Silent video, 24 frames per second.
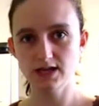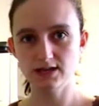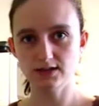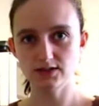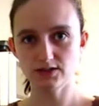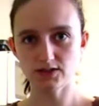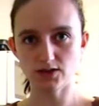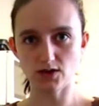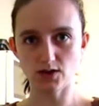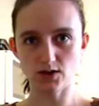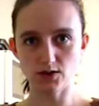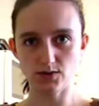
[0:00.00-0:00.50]

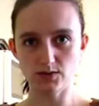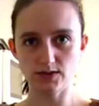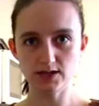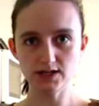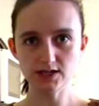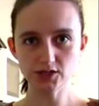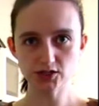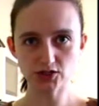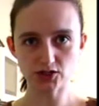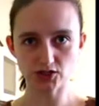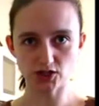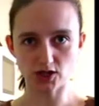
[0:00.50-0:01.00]
So
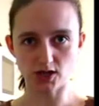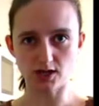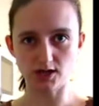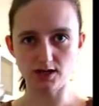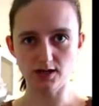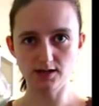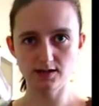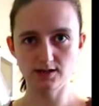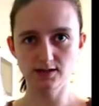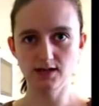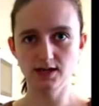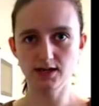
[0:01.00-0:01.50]
this
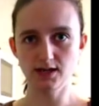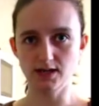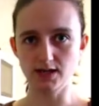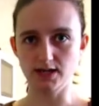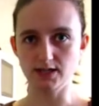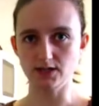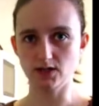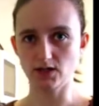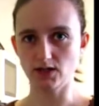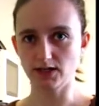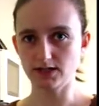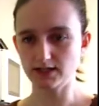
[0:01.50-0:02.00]
jar is
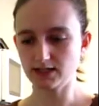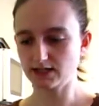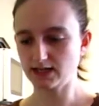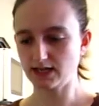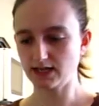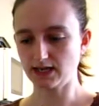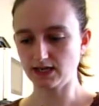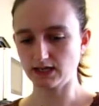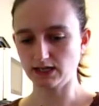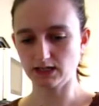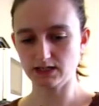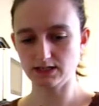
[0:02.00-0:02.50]
going to take
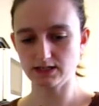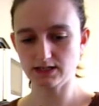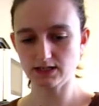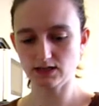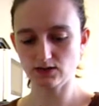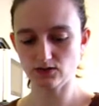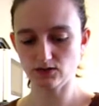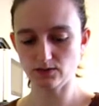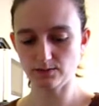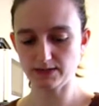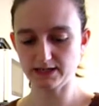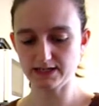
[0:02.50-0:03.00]
a
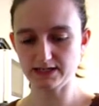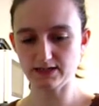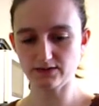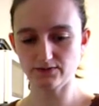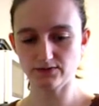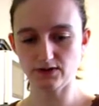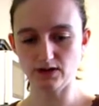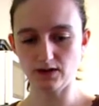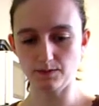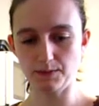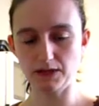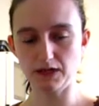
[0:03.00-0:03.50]
considerably
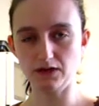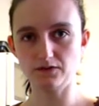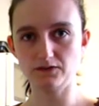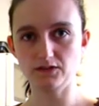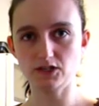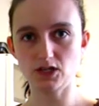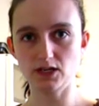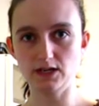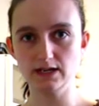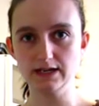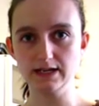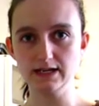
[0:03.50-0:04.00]
different amount of
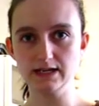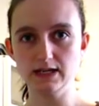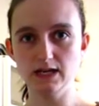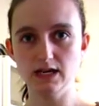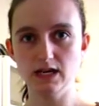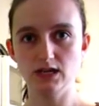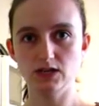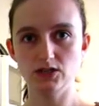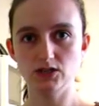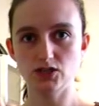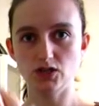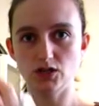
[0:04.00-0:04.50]
chutney
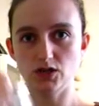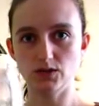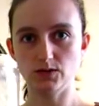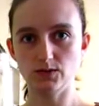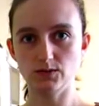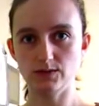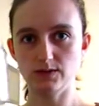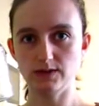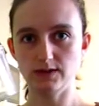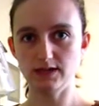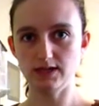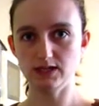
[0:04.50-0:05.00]
to
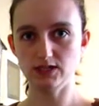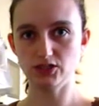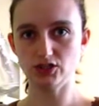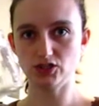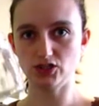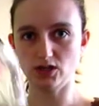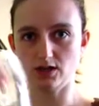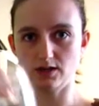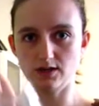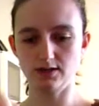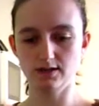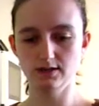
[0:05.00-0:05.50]
this
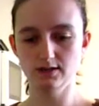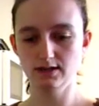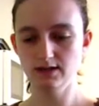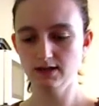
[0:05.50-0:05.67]
jar.